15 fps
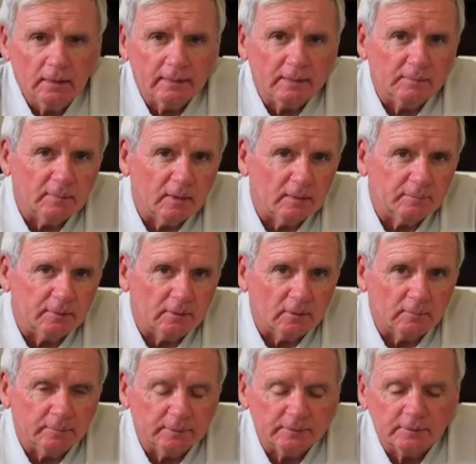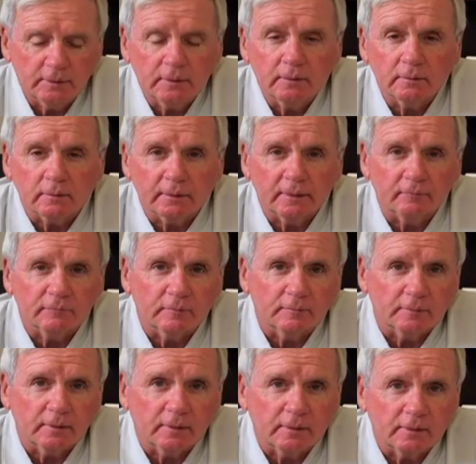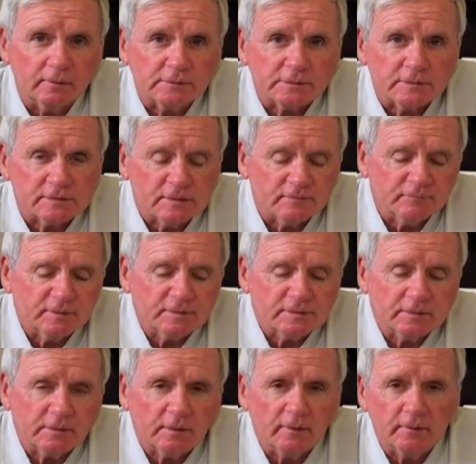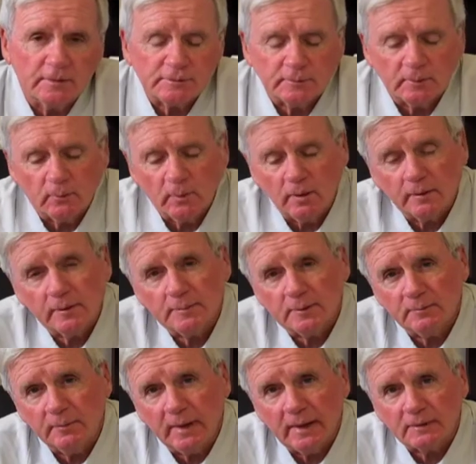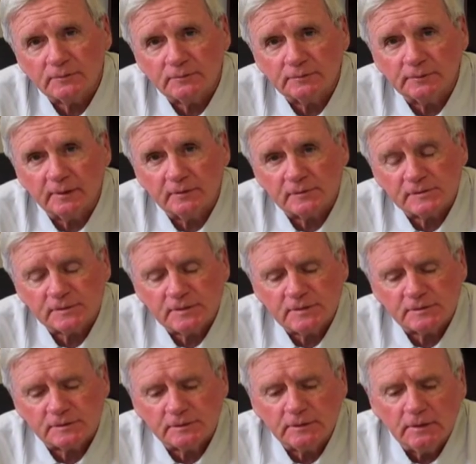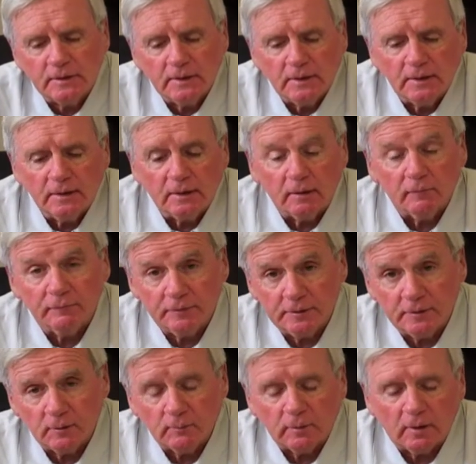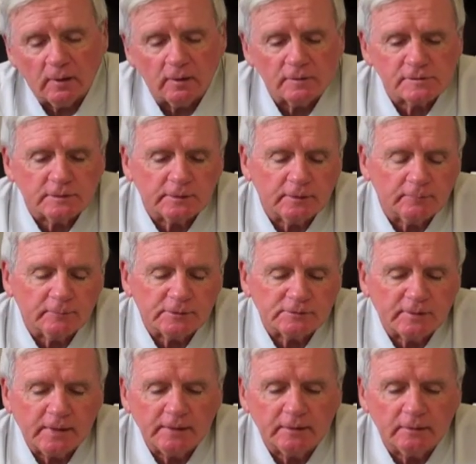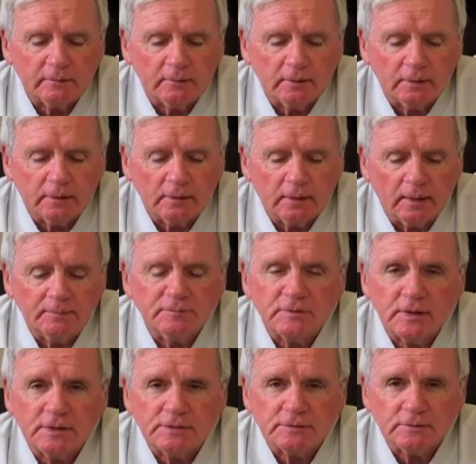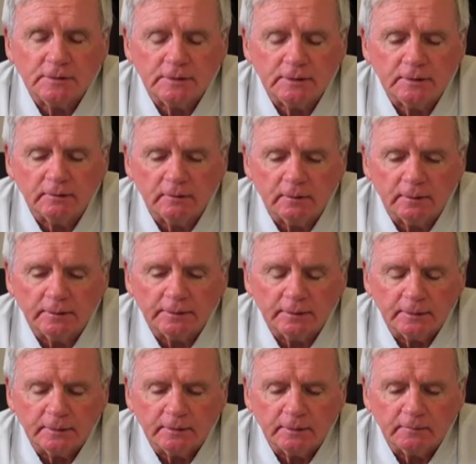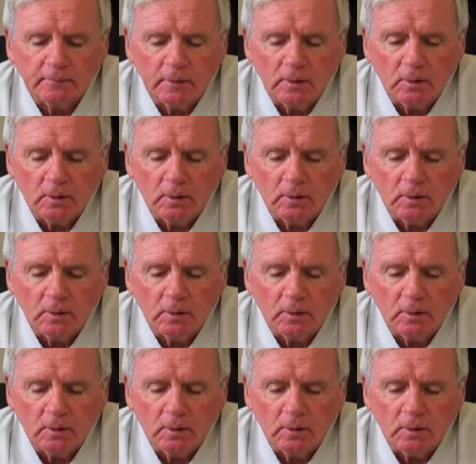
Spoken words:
I'm Bob Colbert, the head football coach at St. Vincent College. I want to welcome you back to another season of video blogs, and we try to update you here on